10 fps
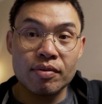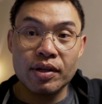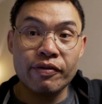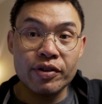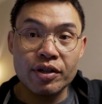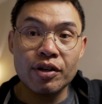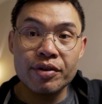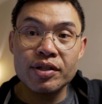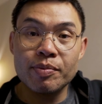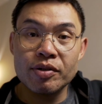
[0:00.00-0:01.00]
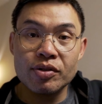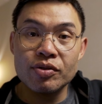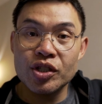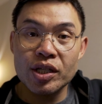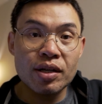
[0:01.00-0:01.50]
If you're curious about
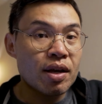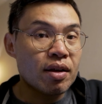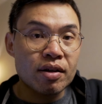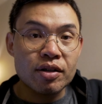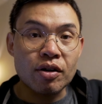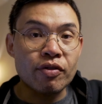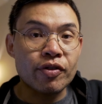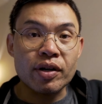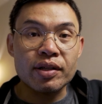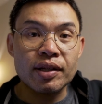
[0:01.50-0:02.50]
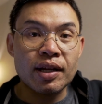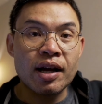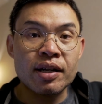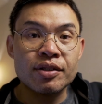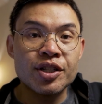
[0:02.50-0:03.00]
sushi, go for it.
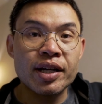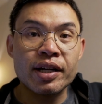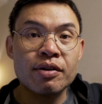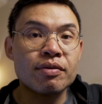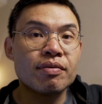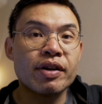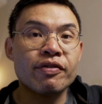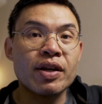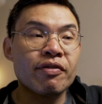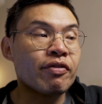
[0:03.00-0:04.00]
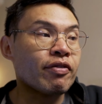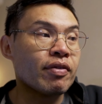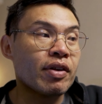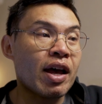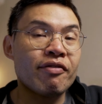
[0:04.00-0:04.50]
Check it out if you
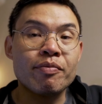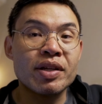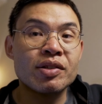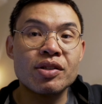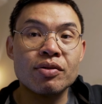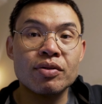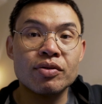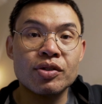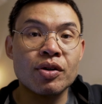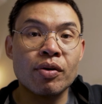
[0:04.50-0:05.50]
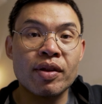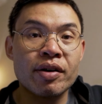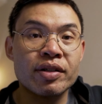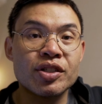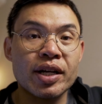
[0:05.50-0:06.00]
have means to go there
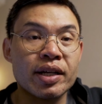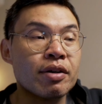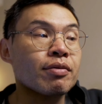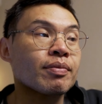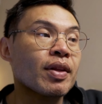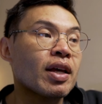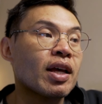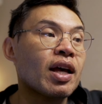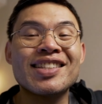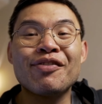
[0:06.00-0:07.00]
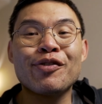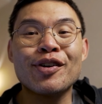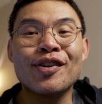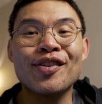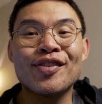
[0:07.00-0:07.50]
and check it out. That's it
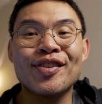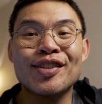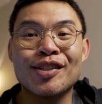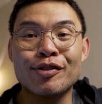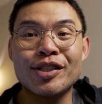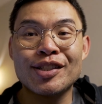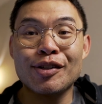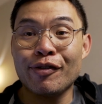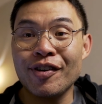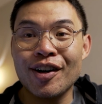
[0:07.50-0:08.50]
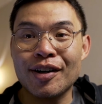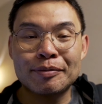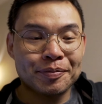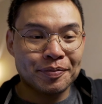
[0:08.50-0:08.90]
for sushi so far.